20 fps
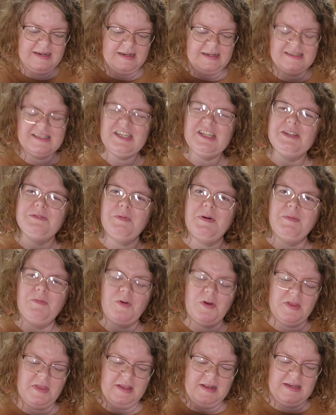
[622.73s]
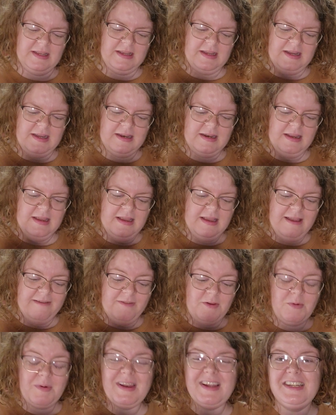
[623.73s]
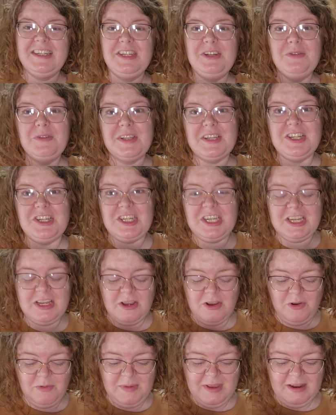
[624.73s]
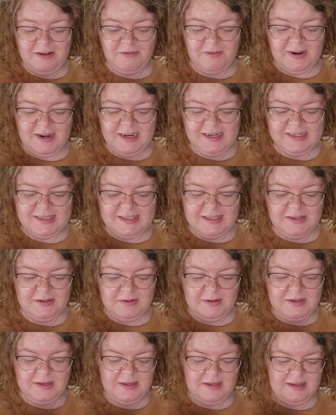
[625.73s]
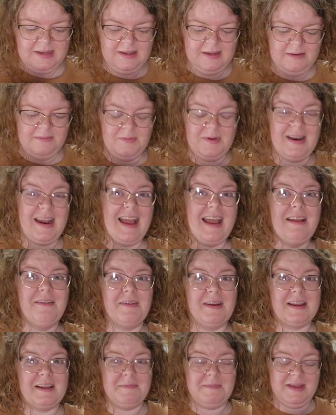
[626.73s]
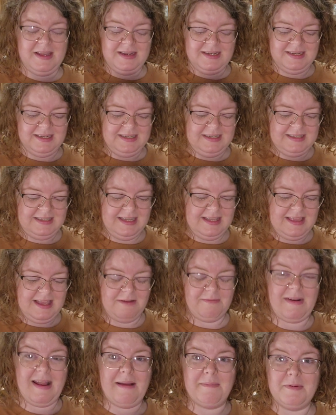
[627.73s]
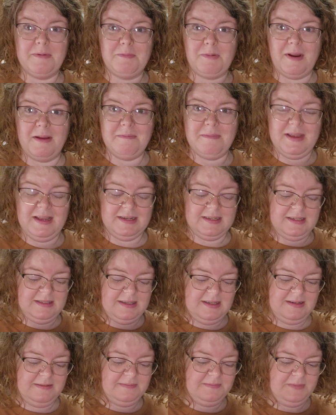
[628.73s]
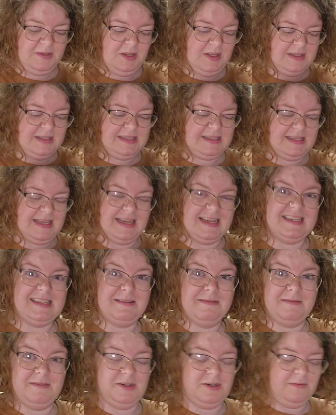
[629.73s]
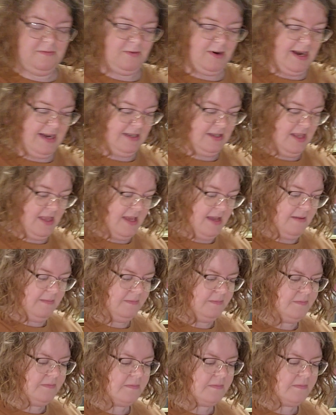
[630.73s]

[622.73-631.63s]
It's just one more thing to cut. If you want to do legit homemade fries, though, what I'd recommend is get that rapid prep mandolin. You can slice fries with it.